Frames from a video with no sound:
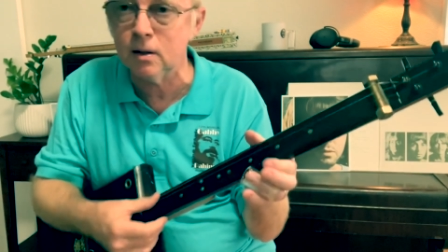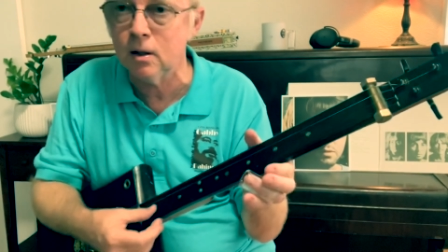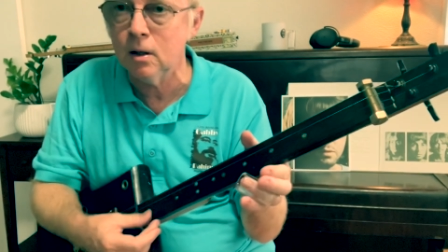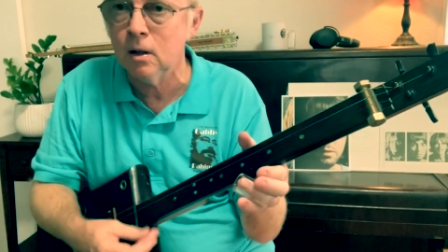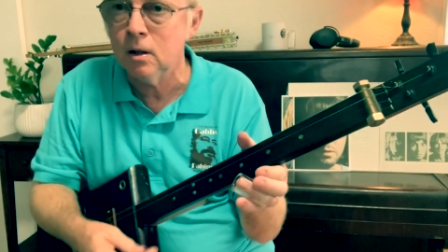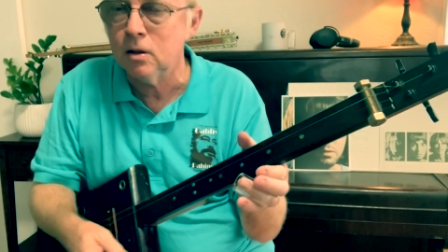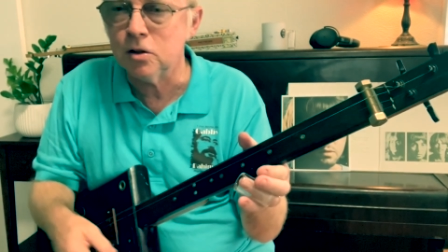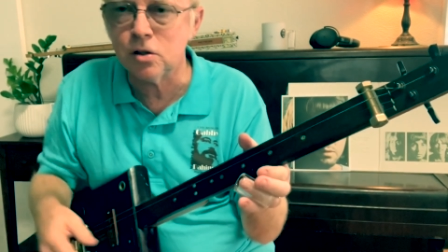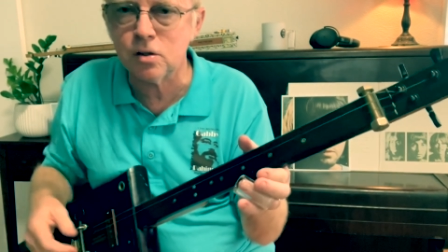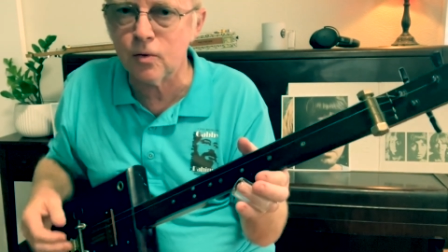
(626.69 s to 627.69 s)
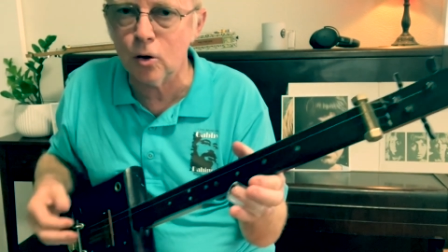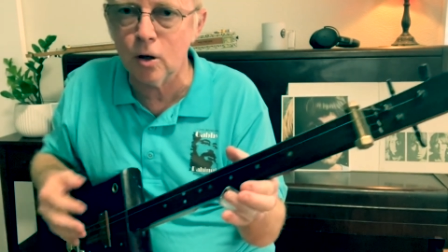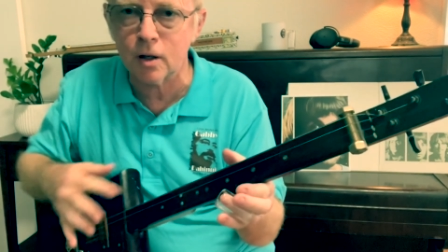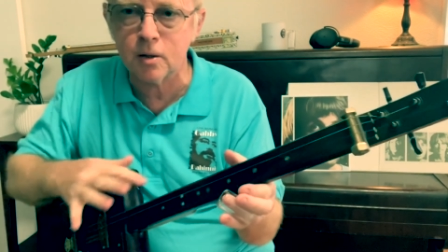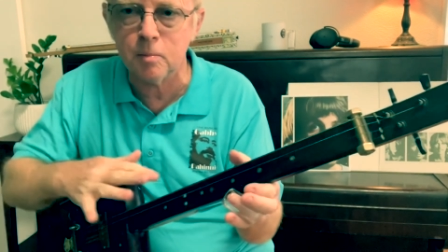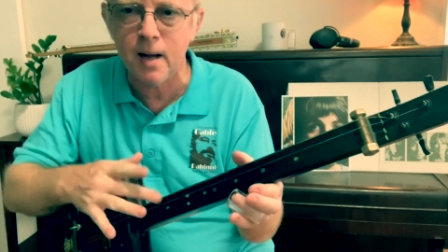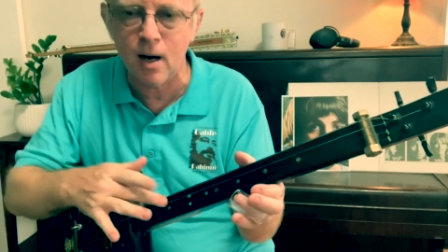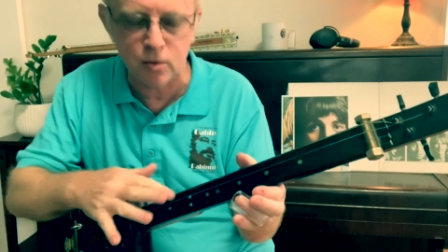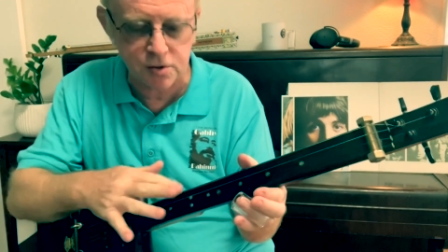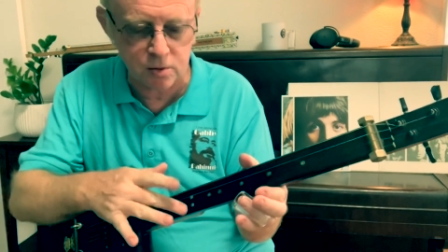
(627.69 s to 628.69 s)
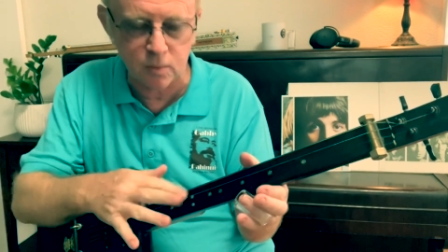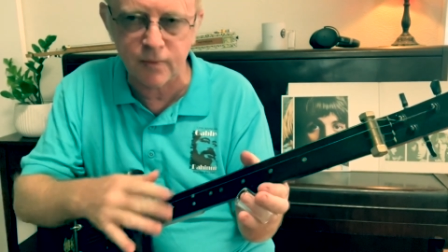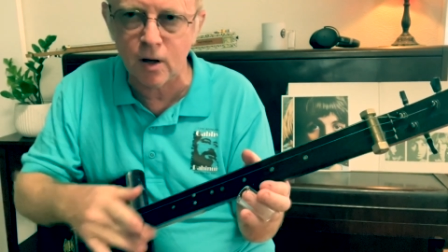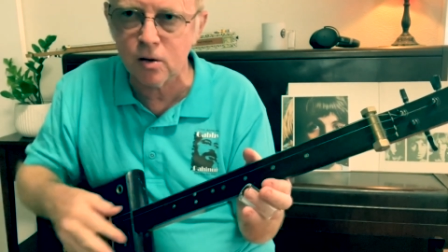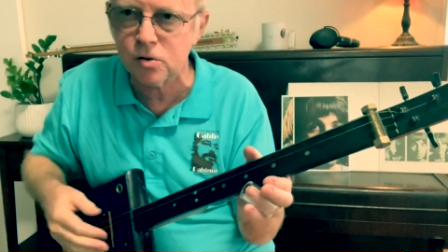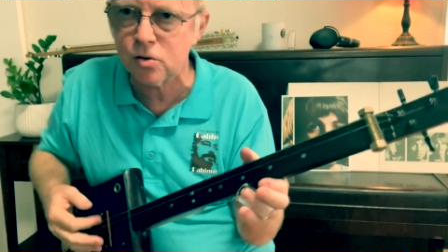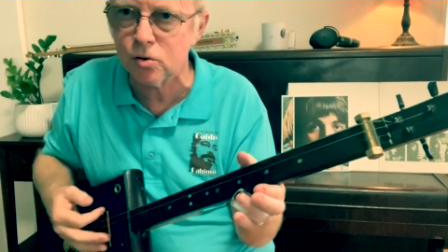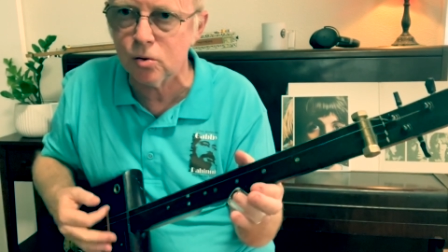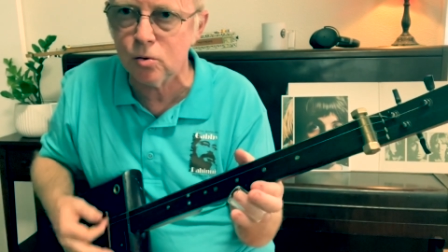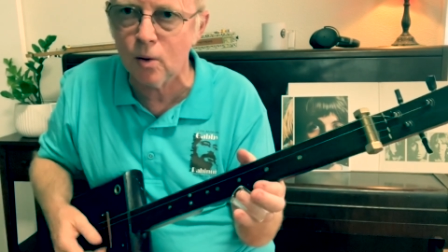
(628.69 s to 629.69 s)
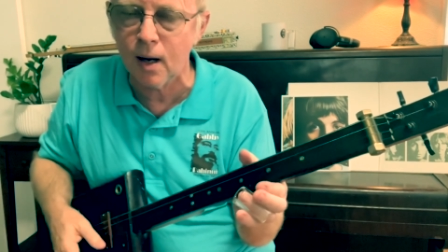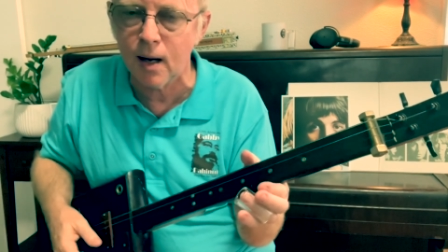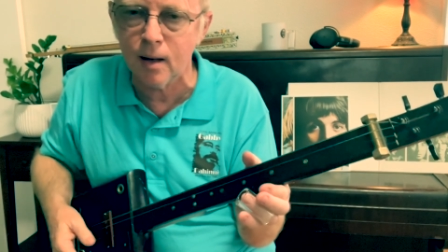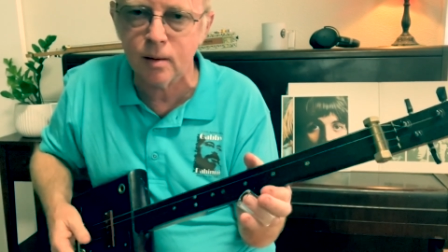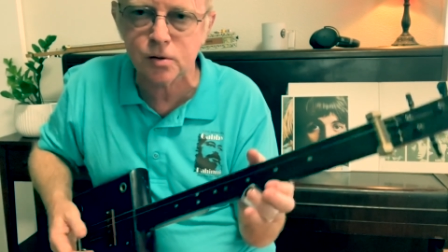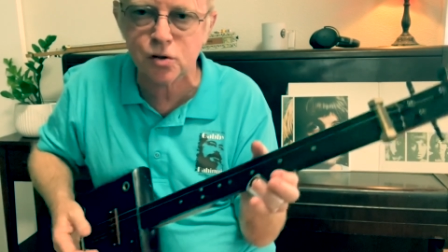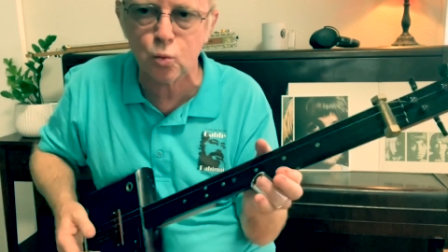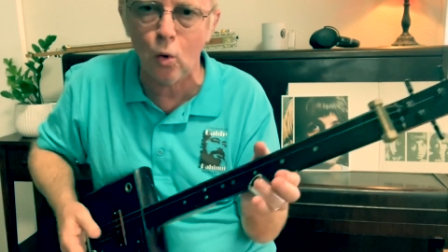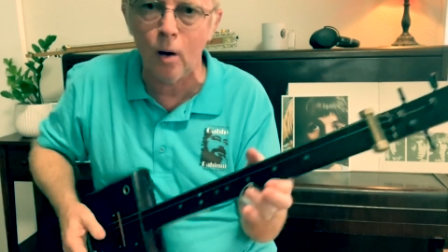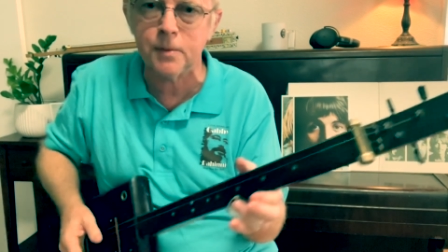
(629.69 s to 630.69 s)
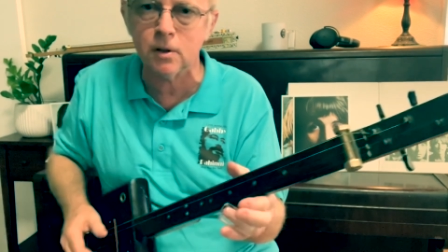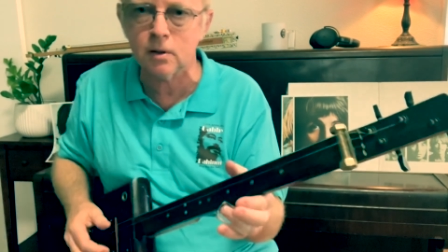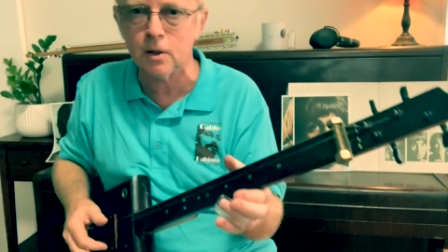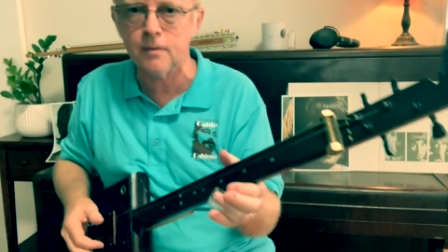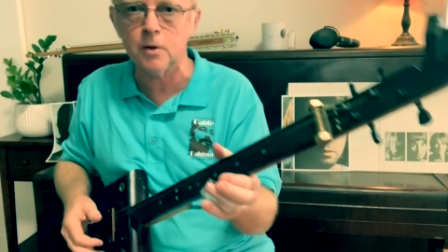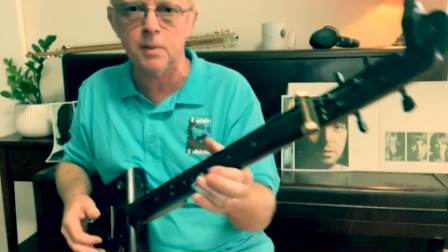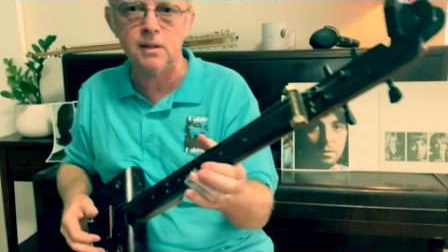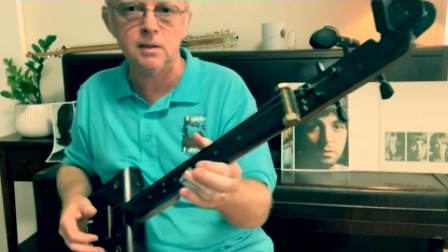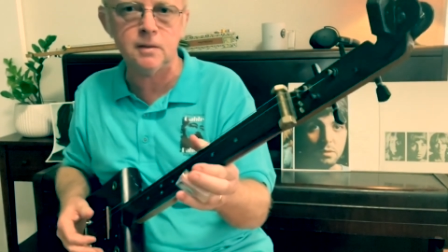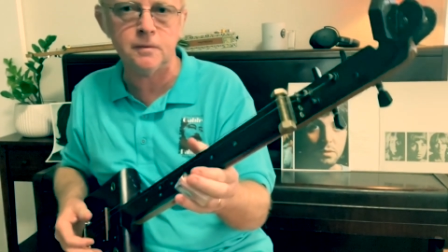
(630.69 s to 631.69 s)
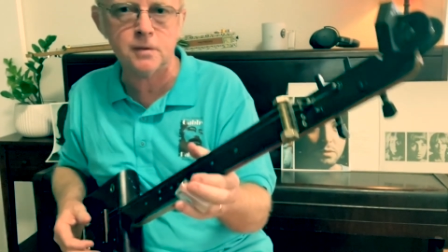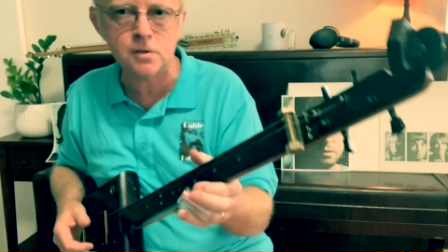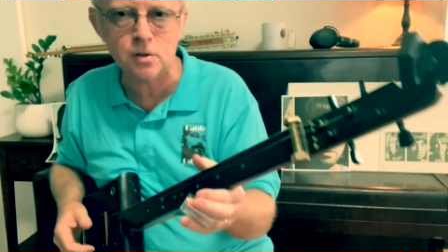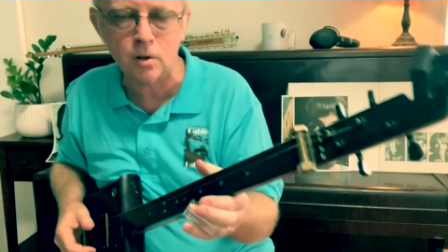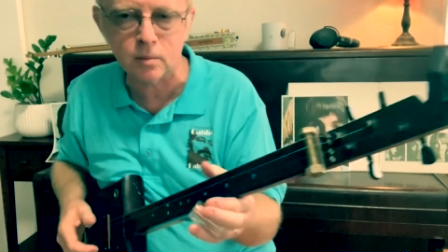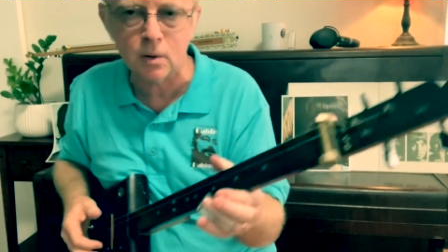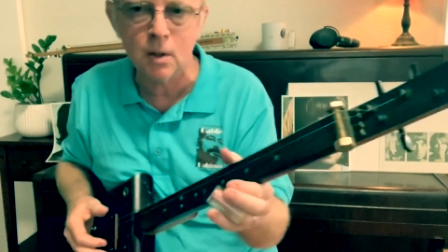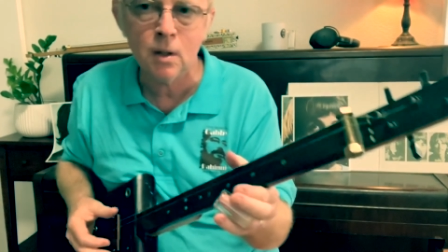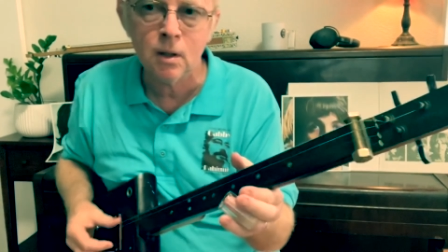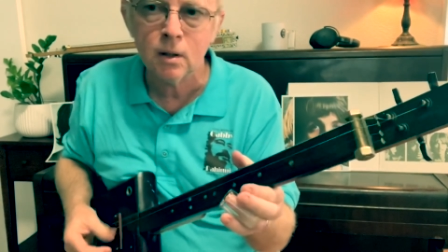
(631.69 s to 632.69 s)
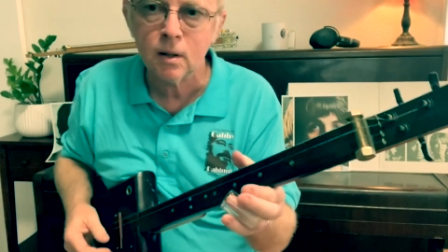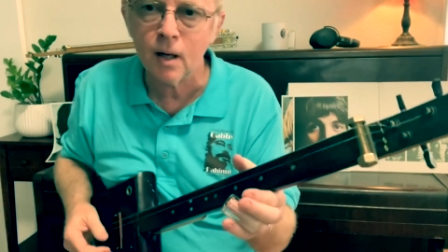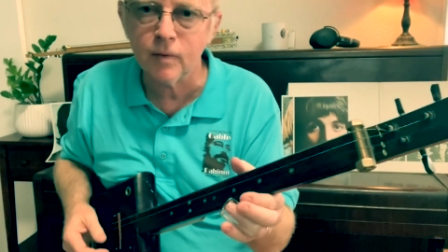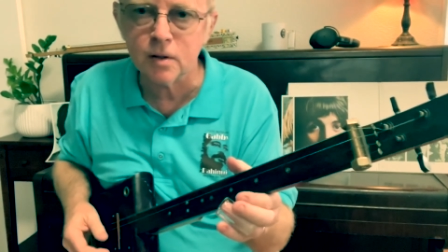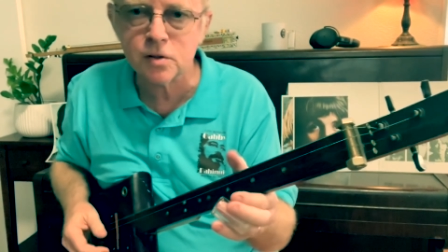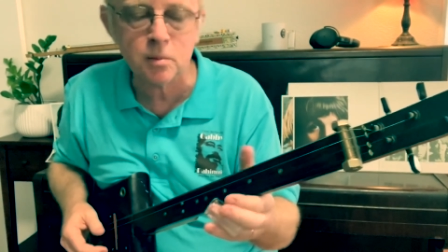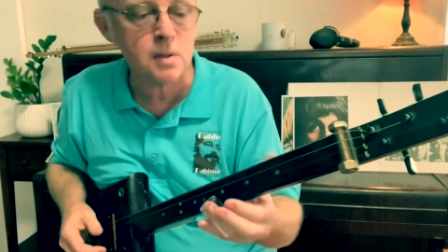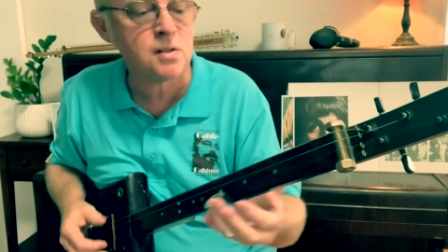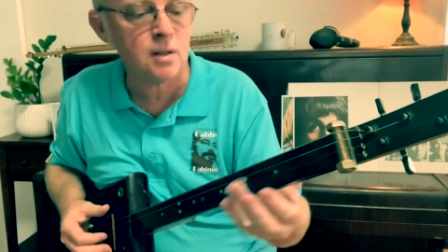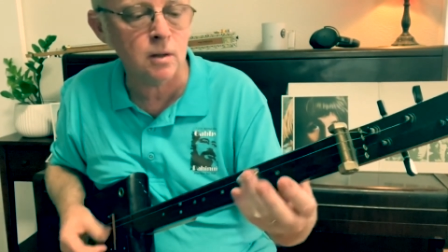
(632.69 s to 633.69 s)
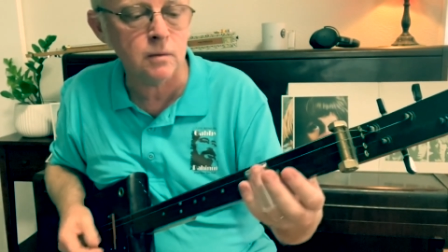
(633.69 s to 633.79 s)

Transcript: Just for a comparison with those two swapped, I don't know if there'll be any difference, so I'll have a listen myself.